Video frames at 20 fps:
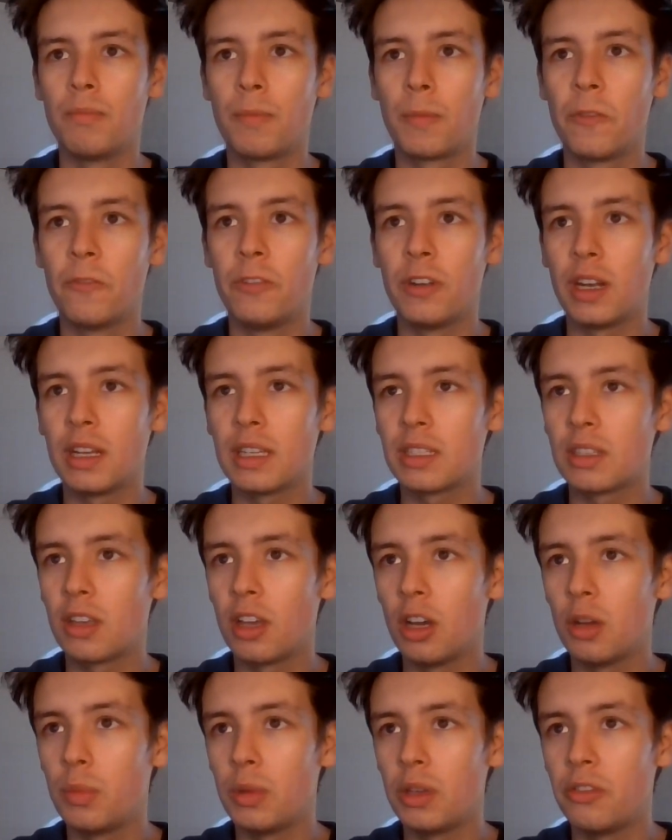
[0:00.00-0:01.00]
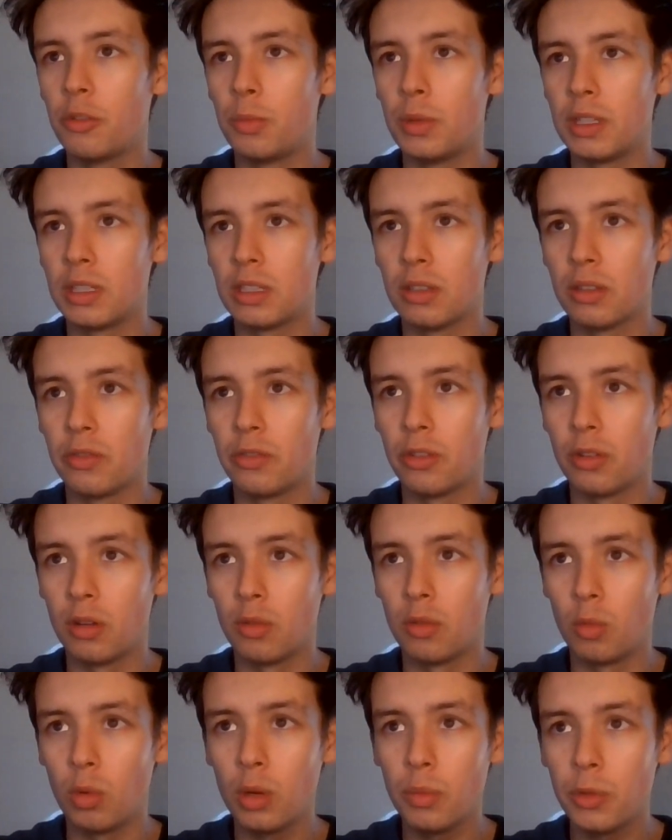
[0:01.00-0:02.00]
Vanessa Kirby for Pieces of a
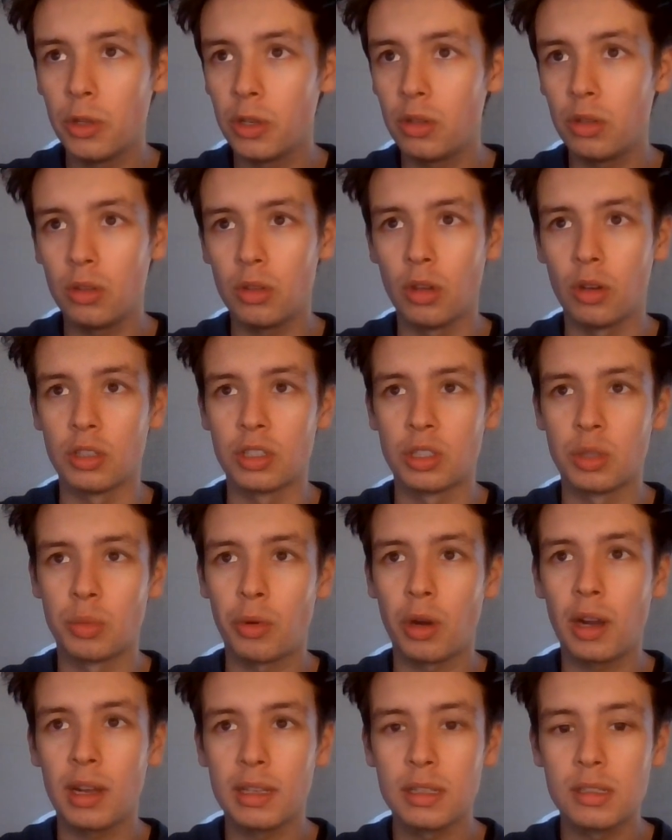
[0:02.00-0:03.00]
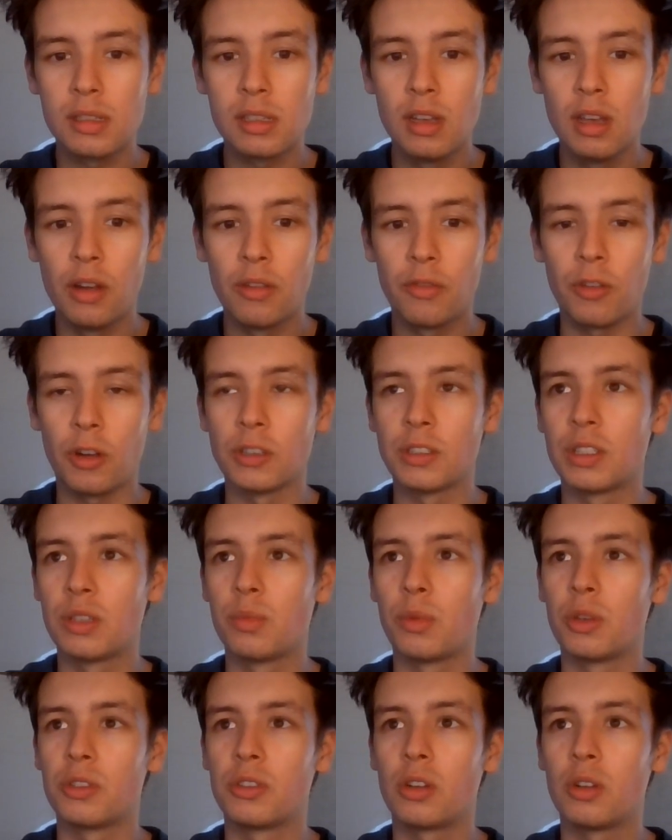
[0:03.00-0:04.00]
Woman, not a surprise. Frances
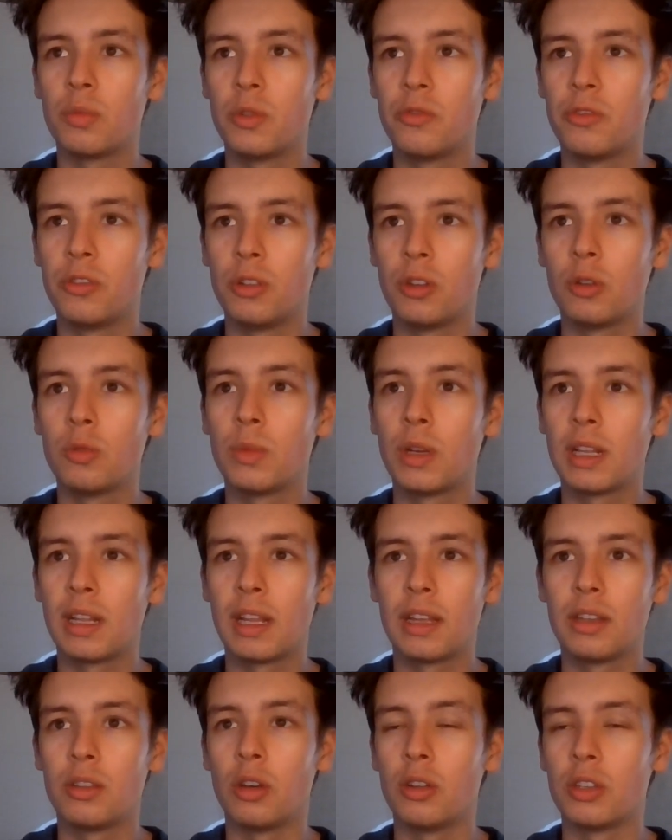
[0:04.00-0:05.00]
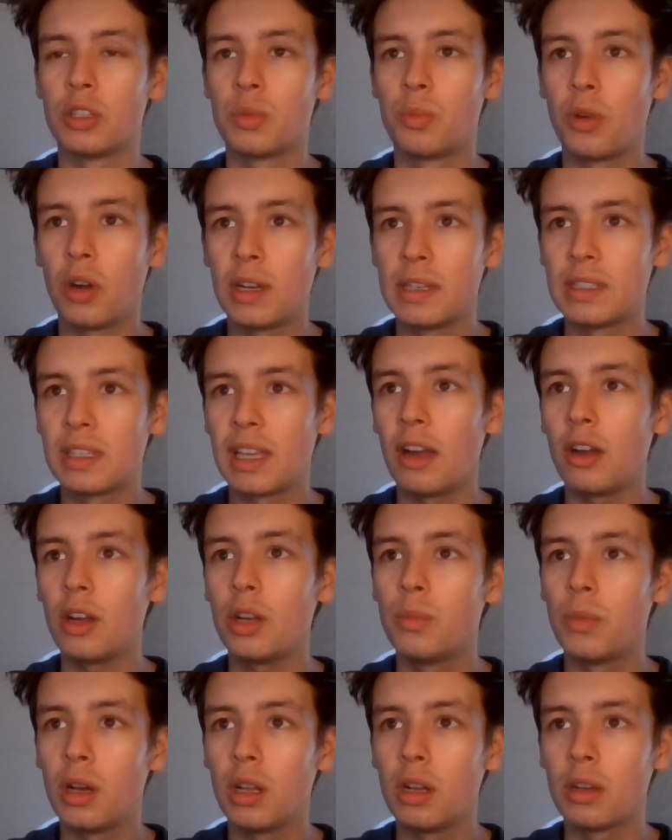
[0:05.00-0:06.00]
McDormand for Nomadland, not a surprise. Carey
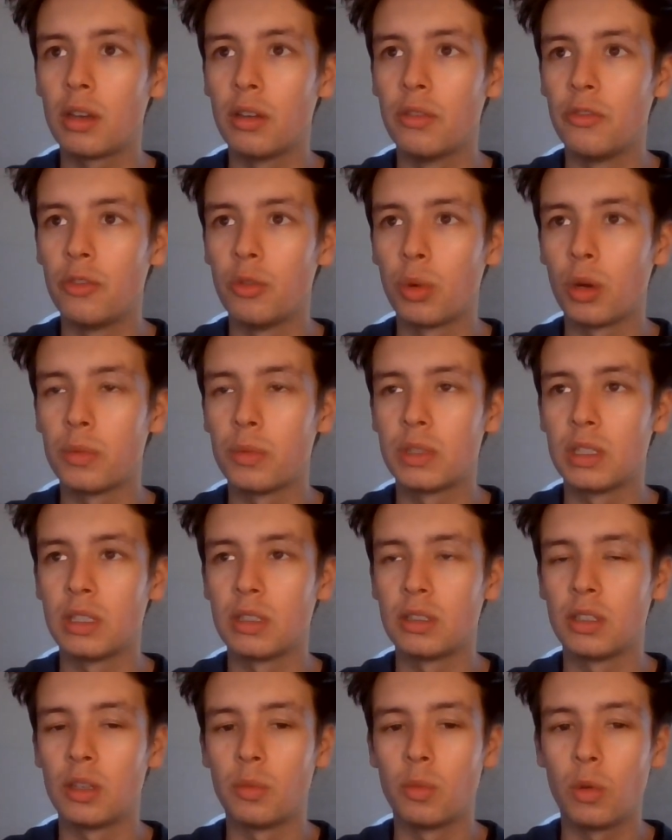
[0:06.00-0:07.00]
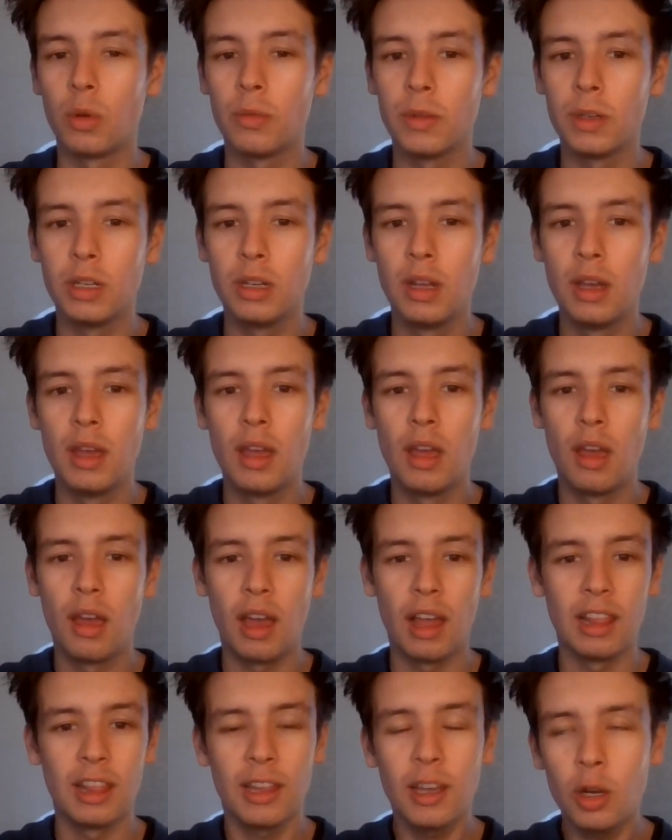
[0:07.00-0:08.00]
Mulligan for Promising Young Woman,
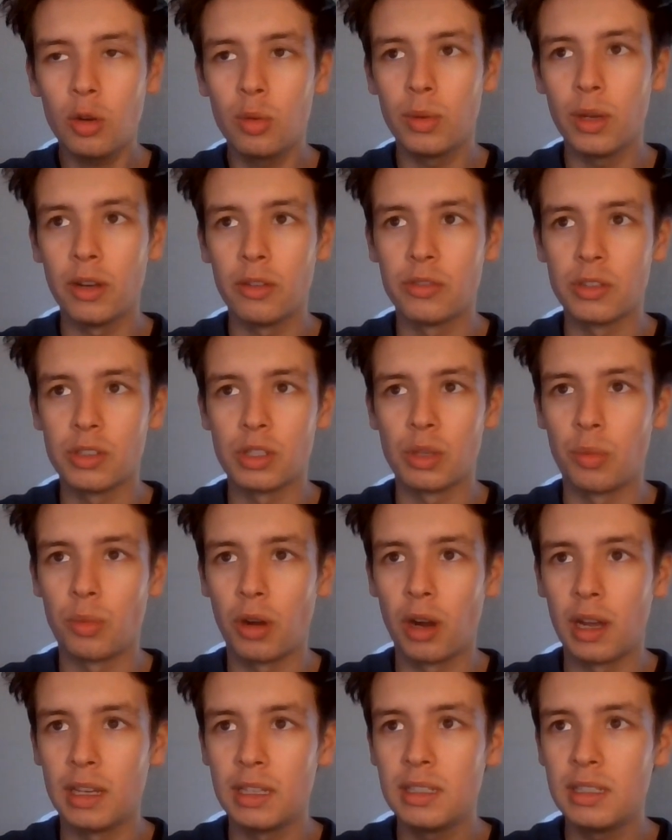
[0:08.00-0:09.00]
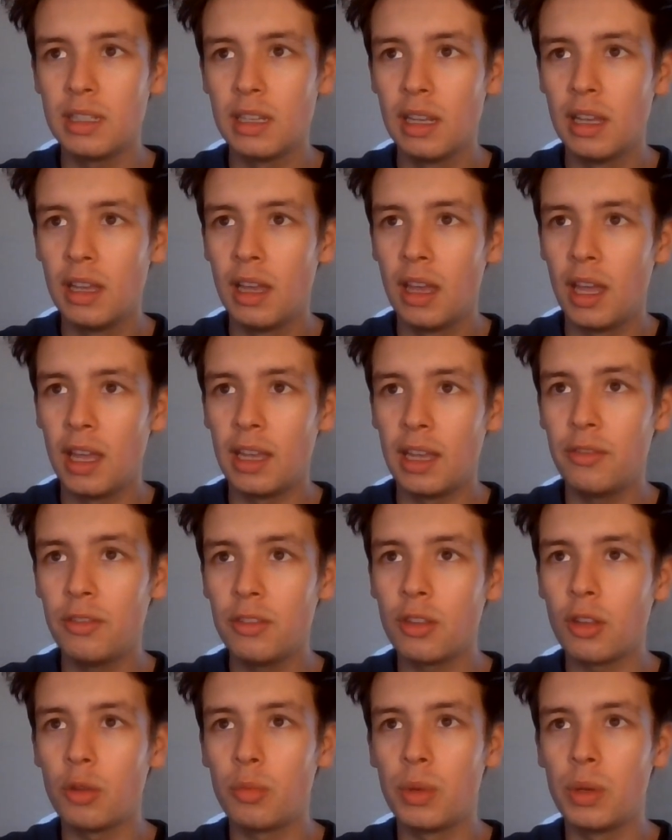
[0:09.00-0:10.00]
a little bit of a surprise. Even
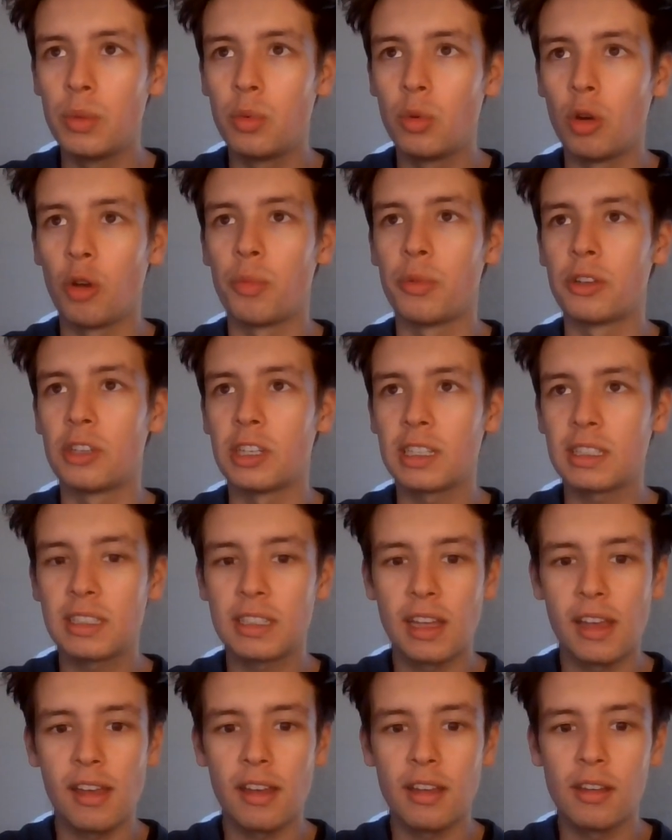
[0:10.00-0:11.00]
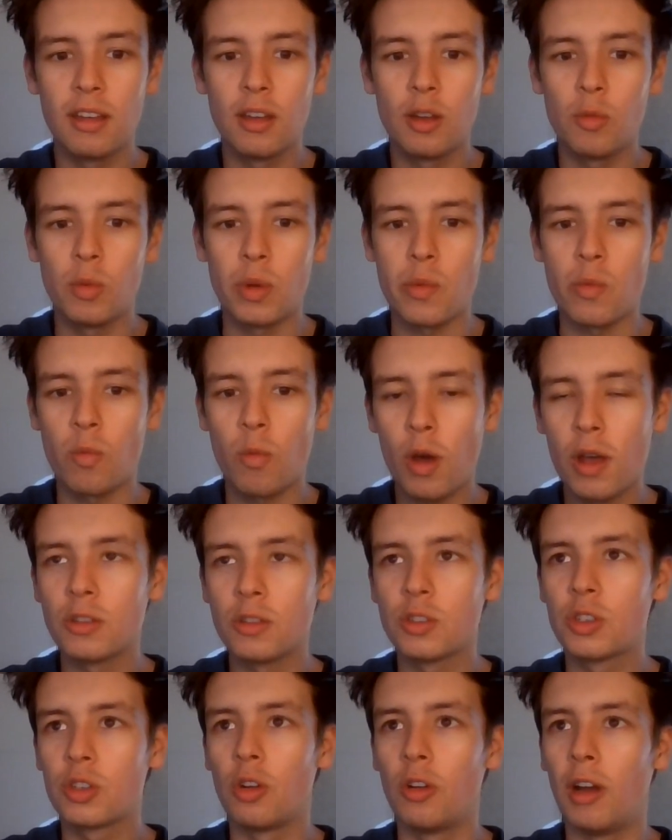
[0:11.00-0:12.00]
though people were predicting it, We weren't
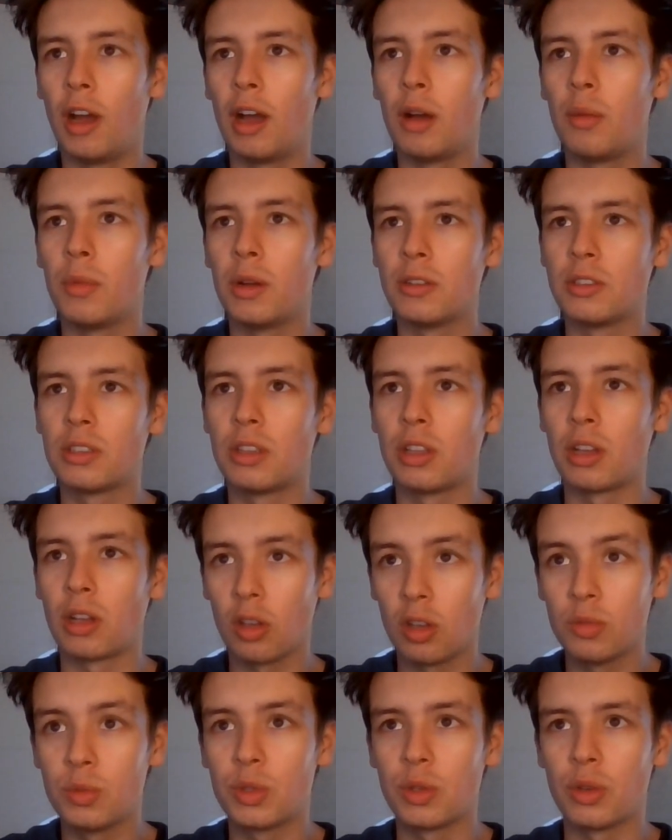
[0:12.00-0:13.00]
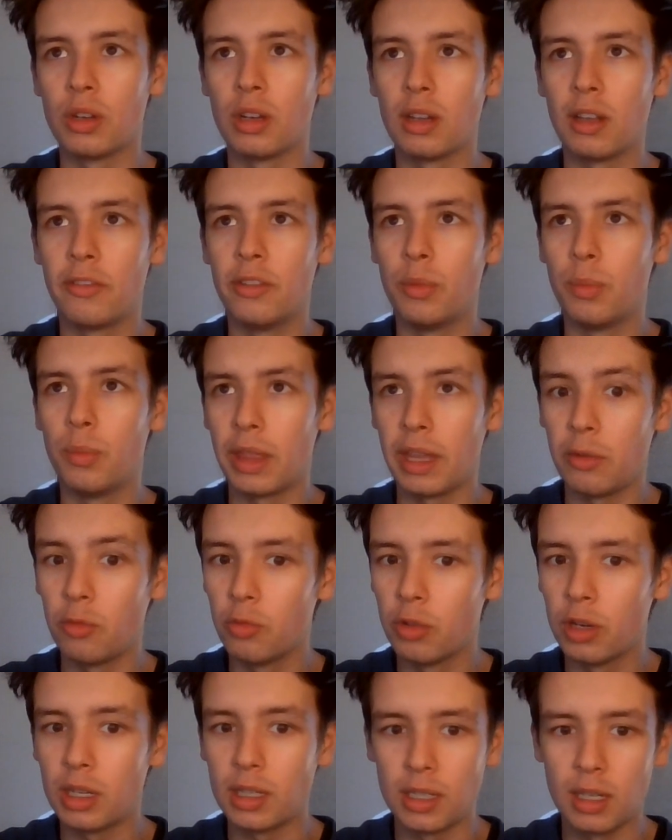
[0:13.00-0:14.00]
sure how much the Globes were going to love it, but they
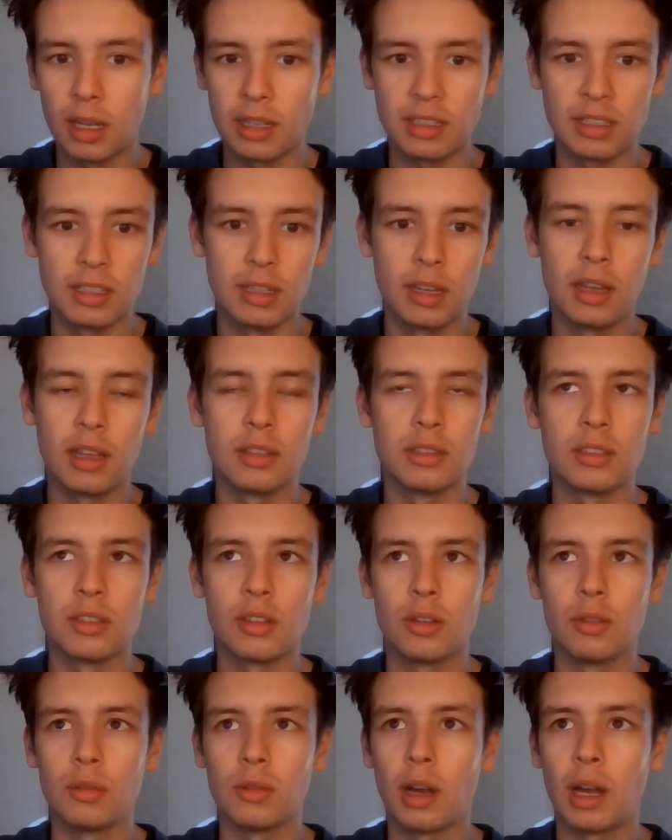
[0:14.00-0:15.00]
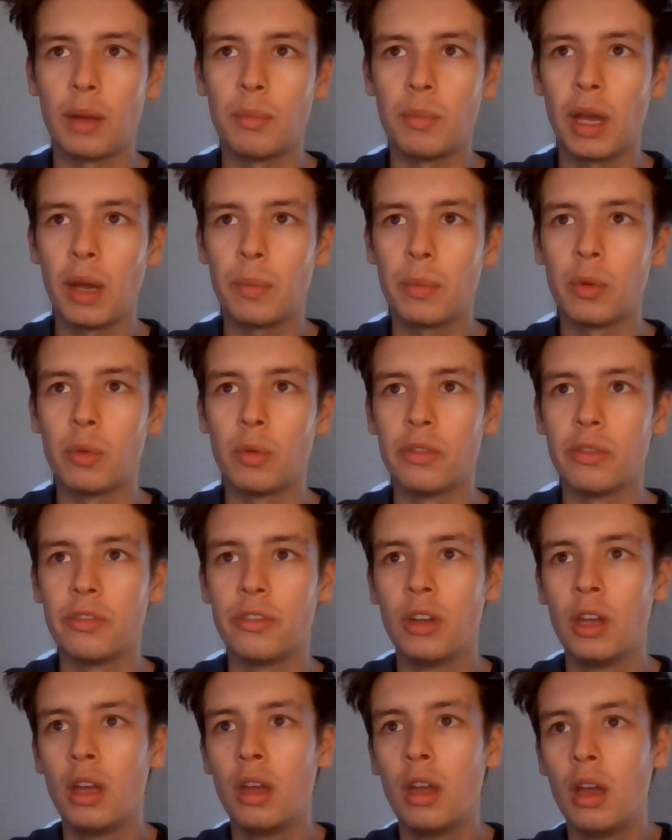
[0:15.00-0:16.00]
really liked it. And so I'm happy with
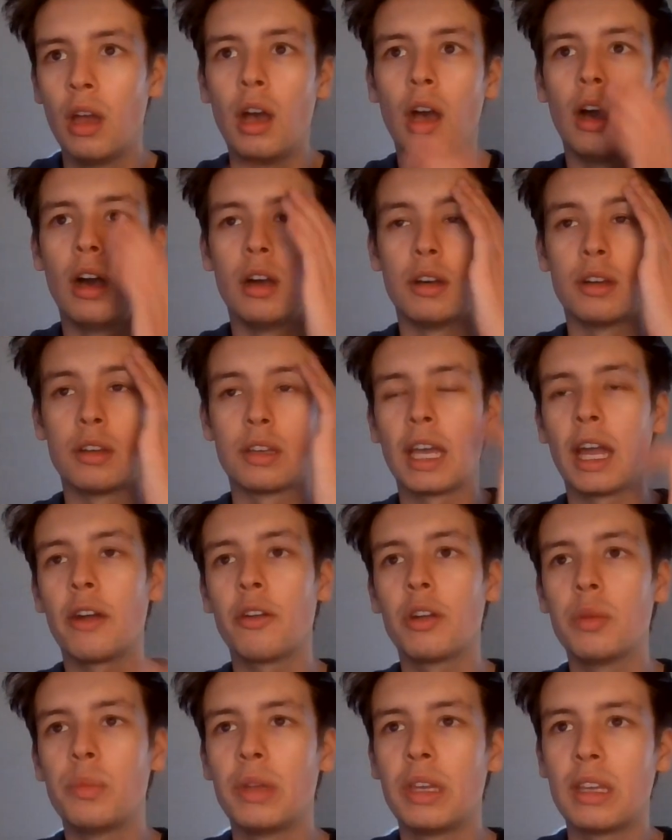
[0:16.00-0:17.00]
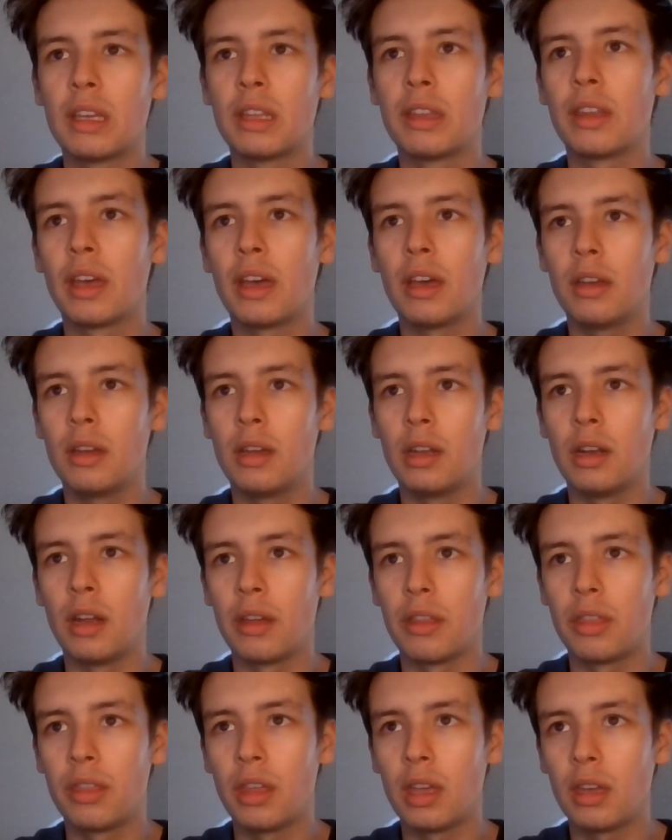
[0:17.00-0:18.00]
Carrie being in there. And I
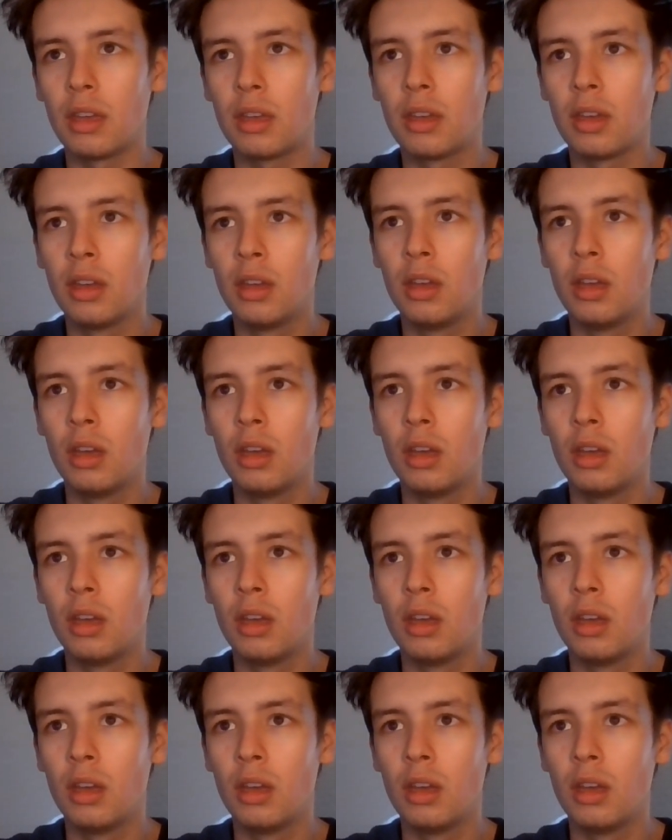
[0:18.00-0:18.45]
think